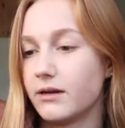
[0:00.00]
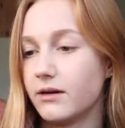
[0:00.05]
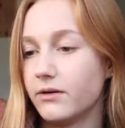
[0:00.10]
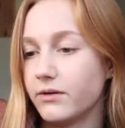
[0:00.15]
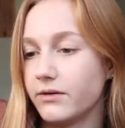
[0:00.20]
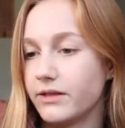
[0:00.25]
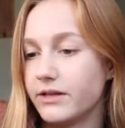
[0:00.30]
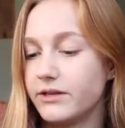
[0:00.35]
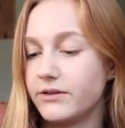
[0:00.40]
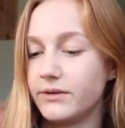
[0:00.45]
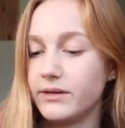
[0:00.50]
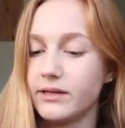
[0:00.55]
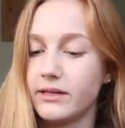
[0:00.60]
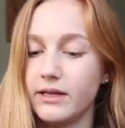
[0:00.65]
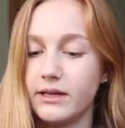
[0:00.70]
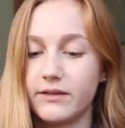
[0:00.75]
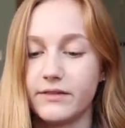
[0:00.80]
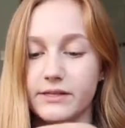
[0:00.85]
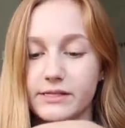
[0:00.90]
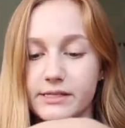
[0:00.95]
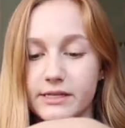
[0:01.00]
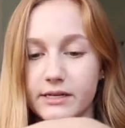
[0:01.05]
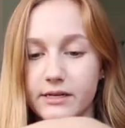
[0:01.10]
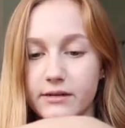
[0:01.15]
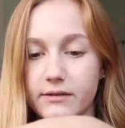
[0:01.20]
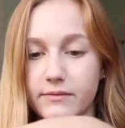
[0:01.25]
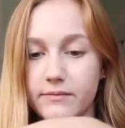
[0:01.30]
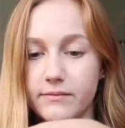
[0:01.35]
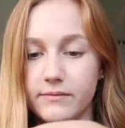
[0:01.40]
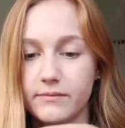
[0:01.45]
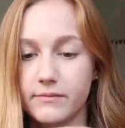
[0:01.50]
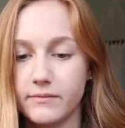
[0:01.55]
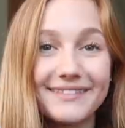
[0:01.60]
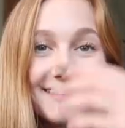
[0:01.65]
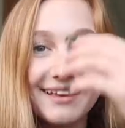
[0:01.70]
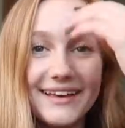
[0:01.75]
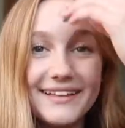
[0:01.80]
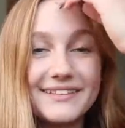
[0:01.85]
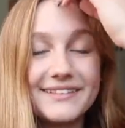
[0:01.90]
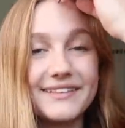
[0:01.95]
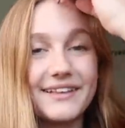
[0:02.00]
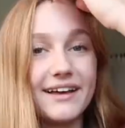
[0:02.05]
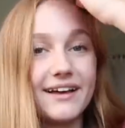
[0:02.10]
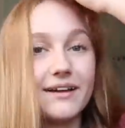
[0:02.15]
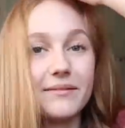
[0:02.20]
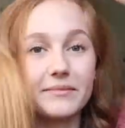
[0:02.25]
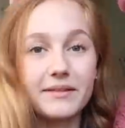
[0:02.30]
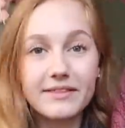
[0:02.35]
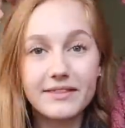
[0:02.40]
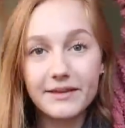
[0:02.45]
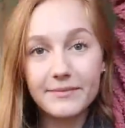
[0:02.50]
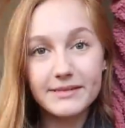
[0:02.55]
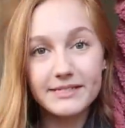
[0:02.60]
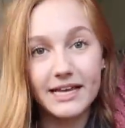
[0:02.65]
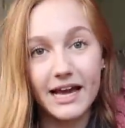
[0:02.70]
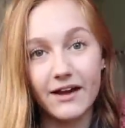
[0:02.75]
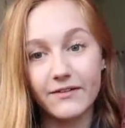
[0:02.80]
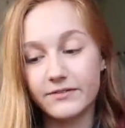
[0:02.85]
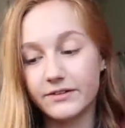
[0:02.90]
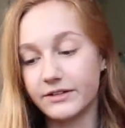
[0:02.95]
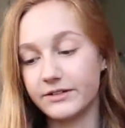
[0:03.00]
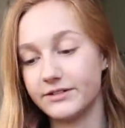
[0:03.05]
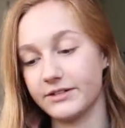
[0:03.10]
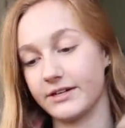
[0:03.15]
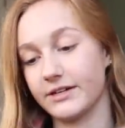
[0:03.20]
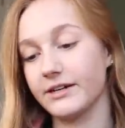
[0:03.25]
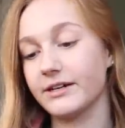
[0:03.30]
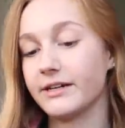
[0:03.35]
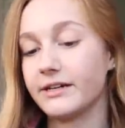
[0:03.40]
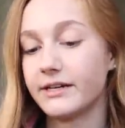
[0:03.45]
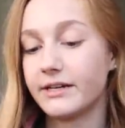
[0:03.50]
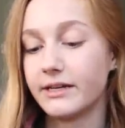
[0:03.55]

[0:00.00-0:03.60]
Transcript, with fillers: Oh, are they doing it like this again? It's, the theme is After Dark.